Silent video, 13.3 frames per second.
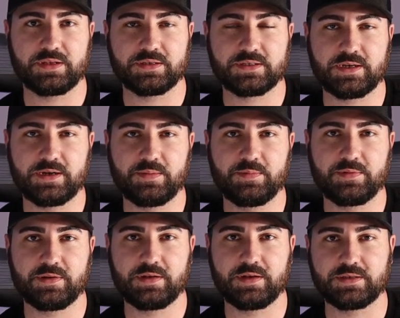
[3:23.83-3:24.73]
the
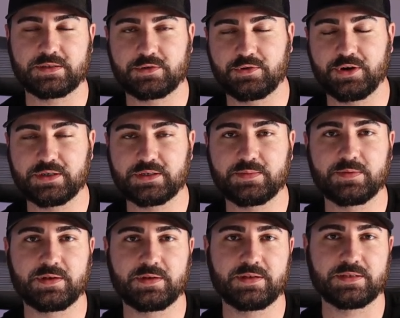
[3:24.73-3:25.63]
sub is crisp,
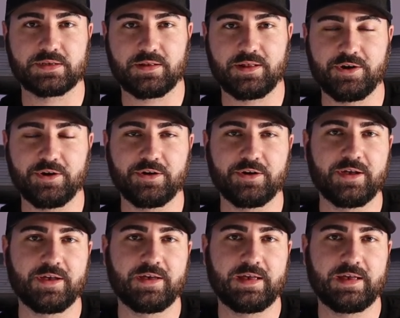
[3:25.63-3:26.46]
it's clear,